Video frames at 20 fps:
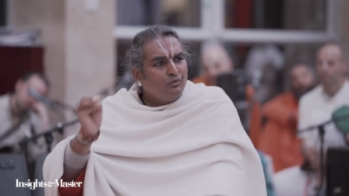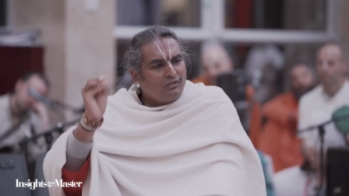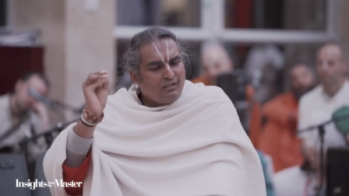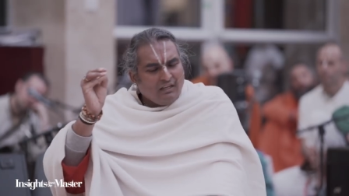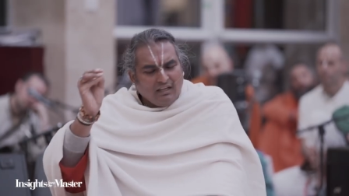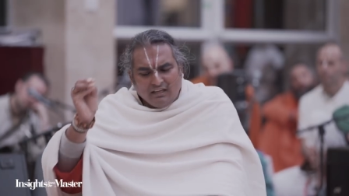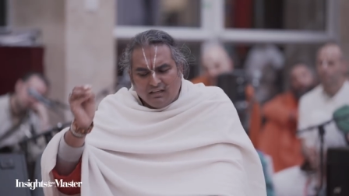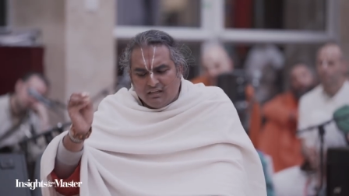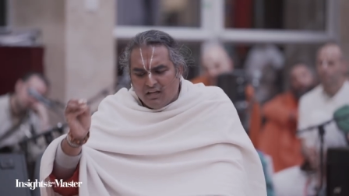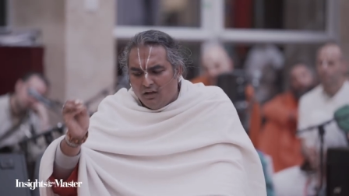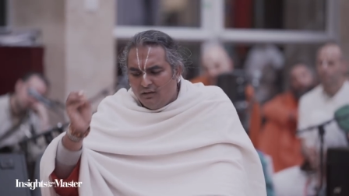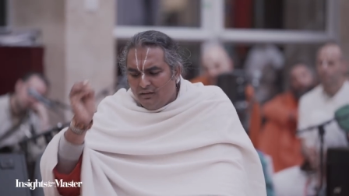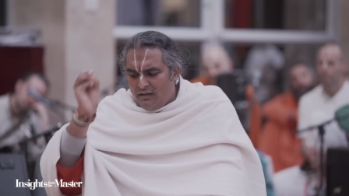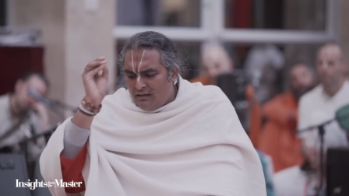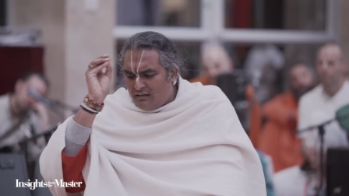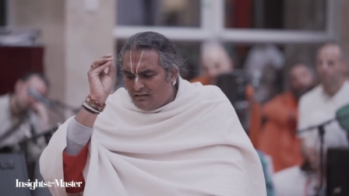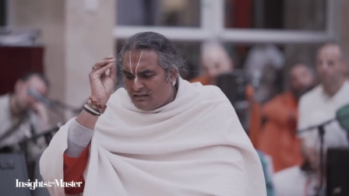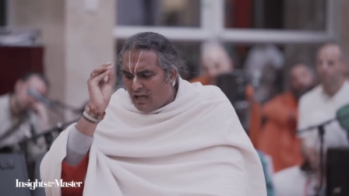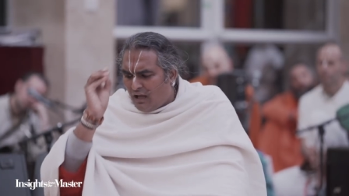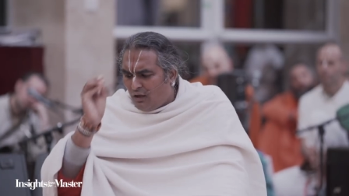to
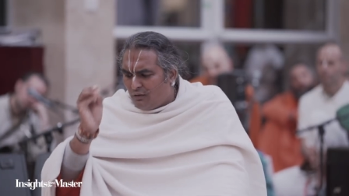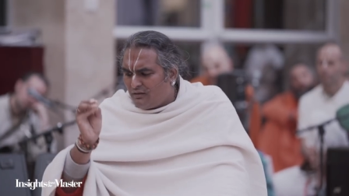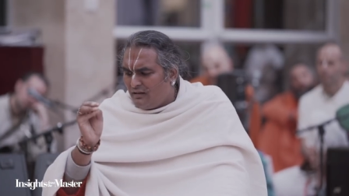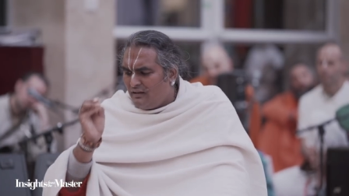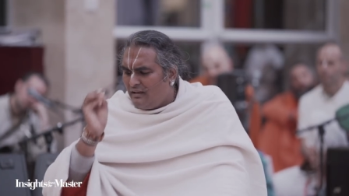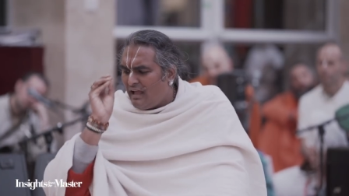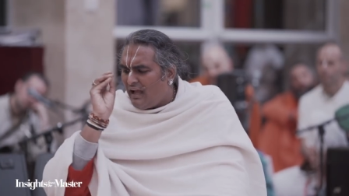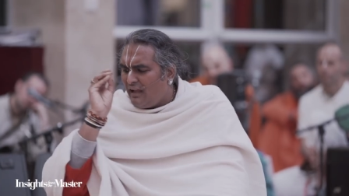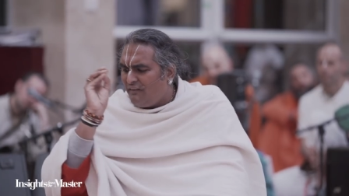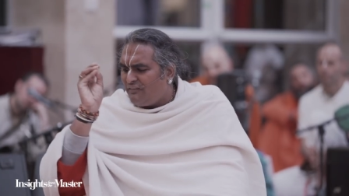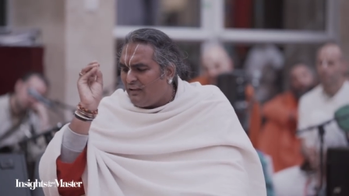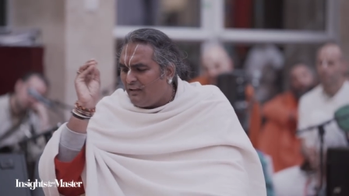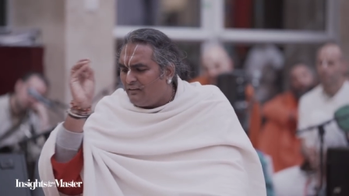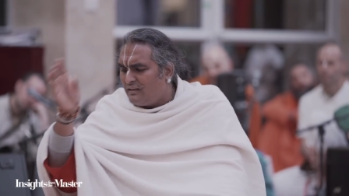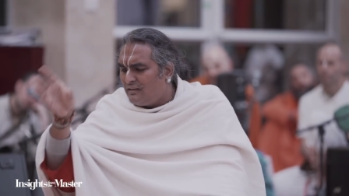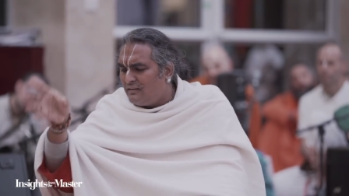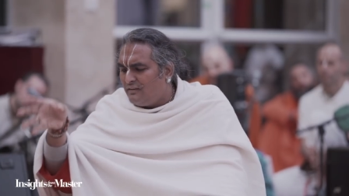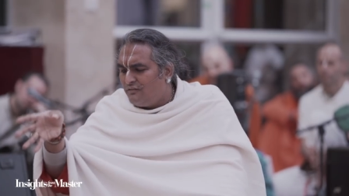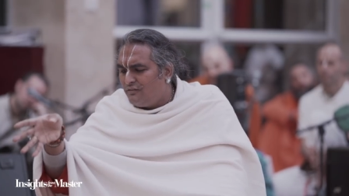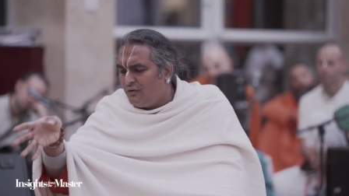incarnate thousand life
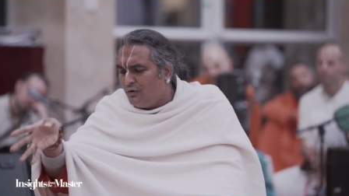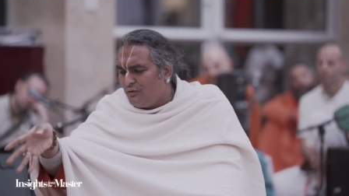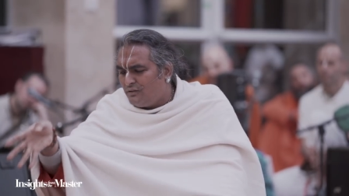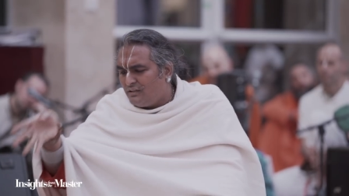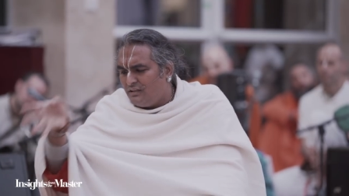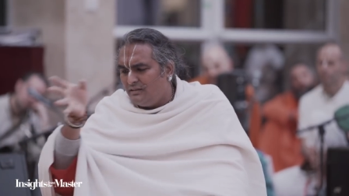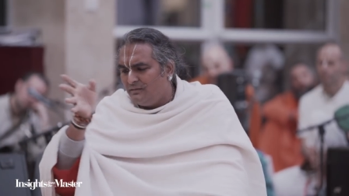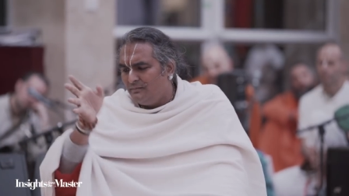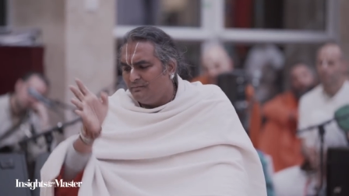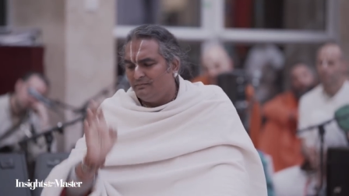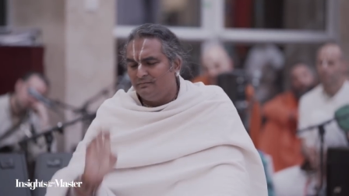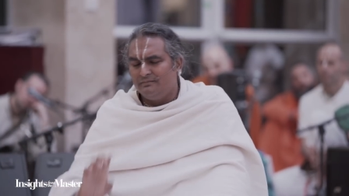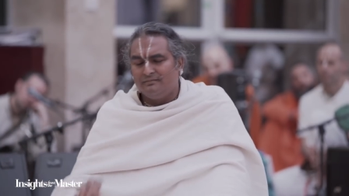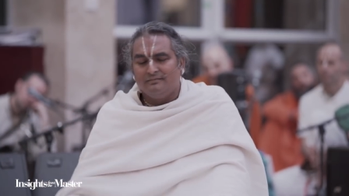as a devotee.